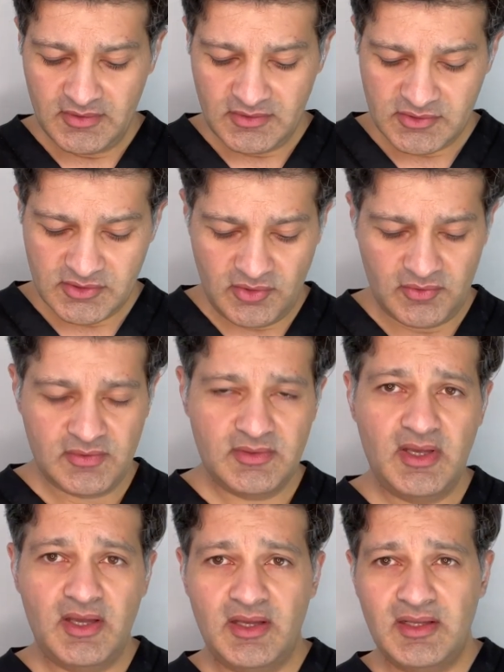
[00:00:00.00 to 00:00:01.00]
So
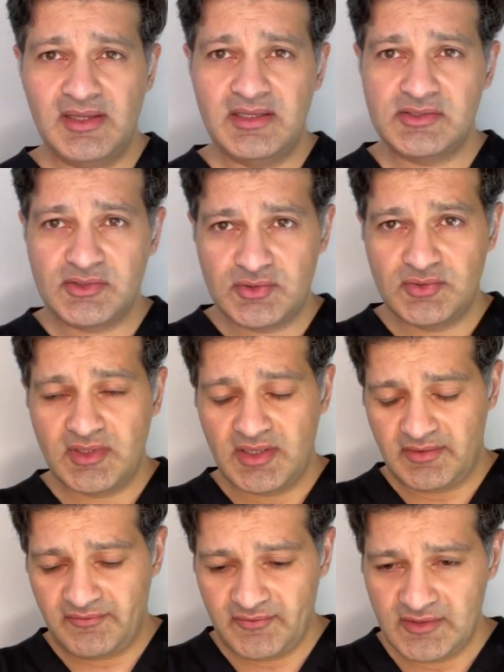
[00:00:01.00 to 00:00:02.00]
let's do
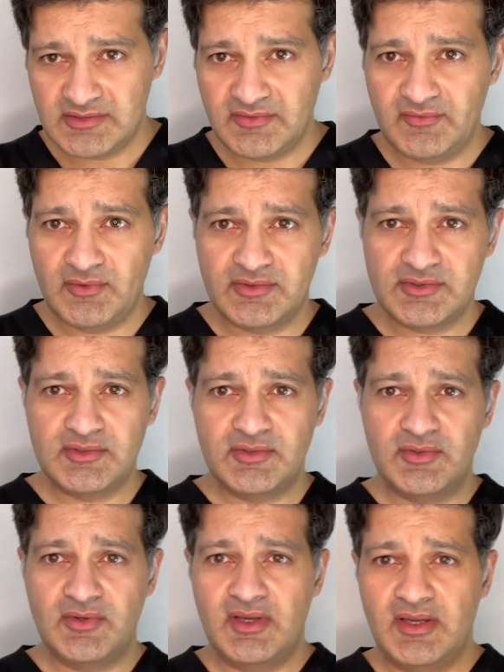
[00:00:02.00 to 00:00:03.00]
that first of all.
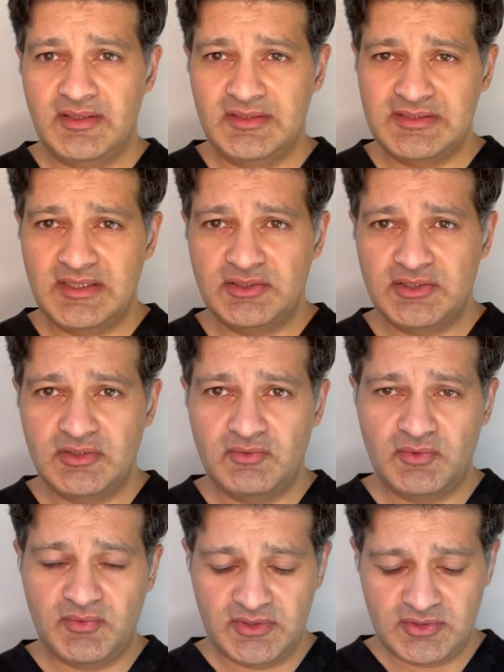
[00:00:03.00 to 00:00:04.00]
So essentially
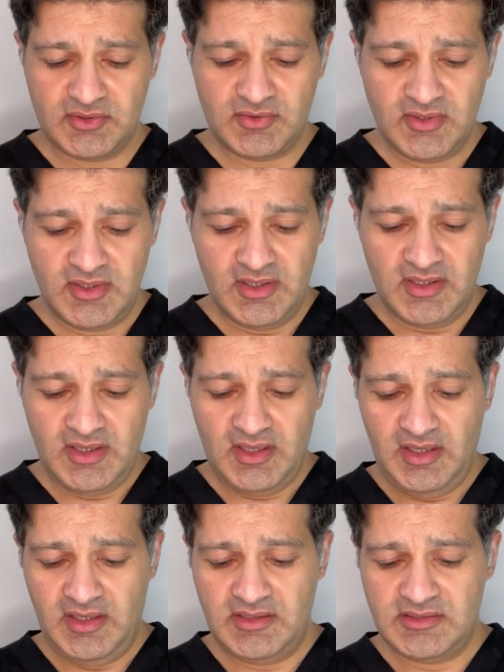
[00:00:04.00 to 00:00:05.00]
what we do
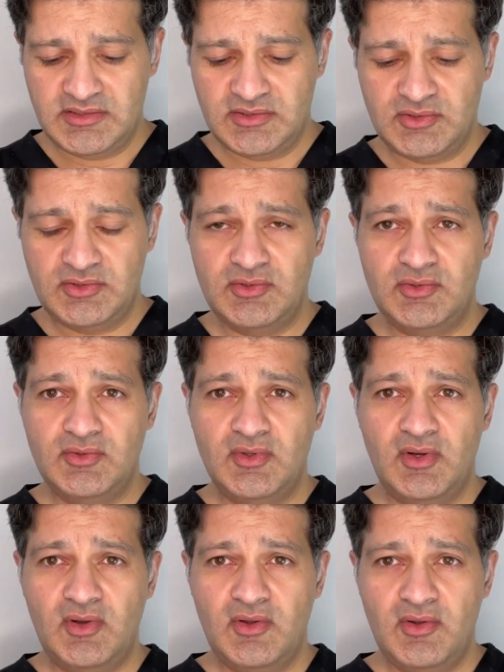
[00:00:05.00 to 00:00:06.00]
is to
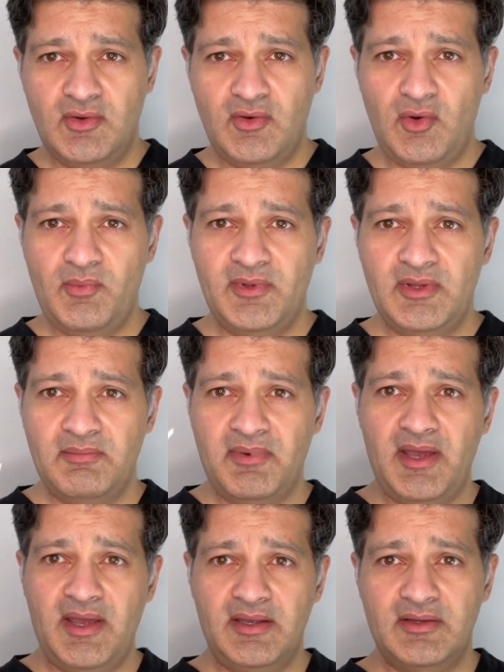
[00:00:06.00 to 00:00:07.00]
open the
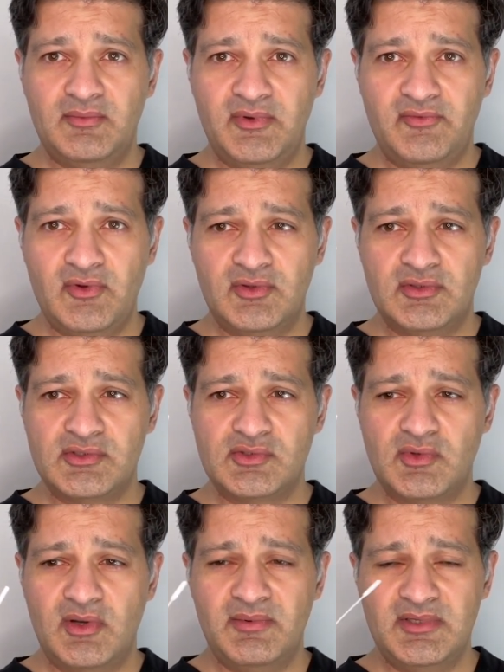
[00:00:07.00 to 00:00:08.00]
pack. We've got the
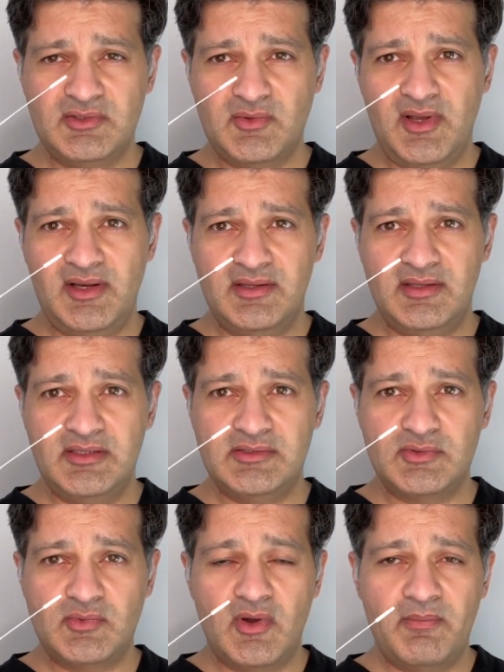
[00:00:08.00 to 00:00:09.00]
swab. It's quite a thin
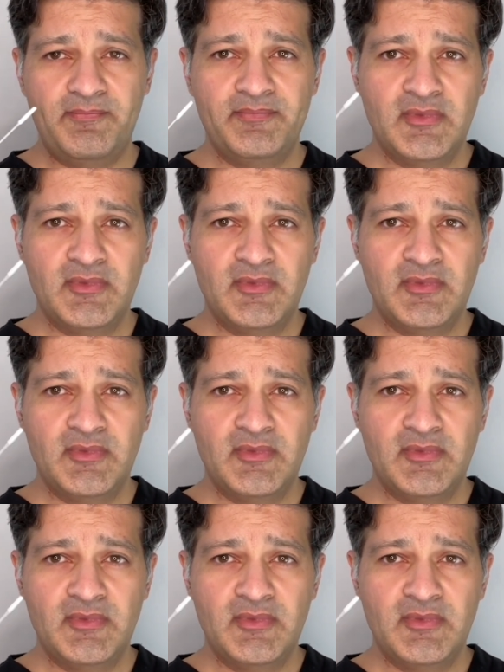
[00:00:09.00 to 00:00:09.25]
swab.